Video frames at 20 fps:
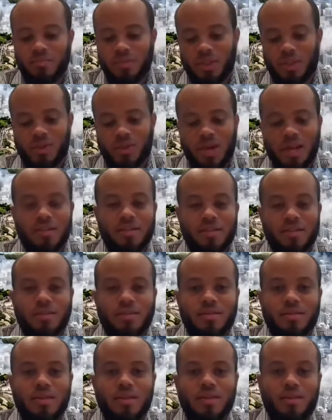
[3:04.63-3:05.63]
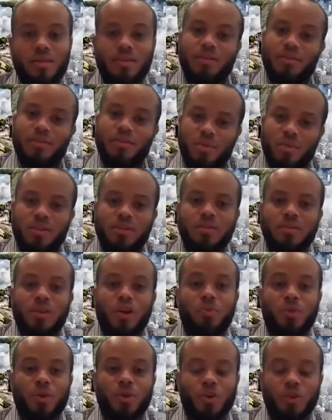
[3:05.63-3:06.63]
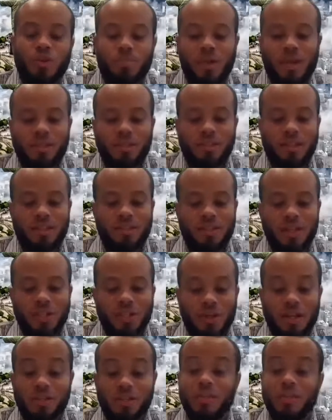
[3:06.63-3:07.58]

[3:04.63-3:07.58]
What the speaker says: you know, as because of the occupation, etc.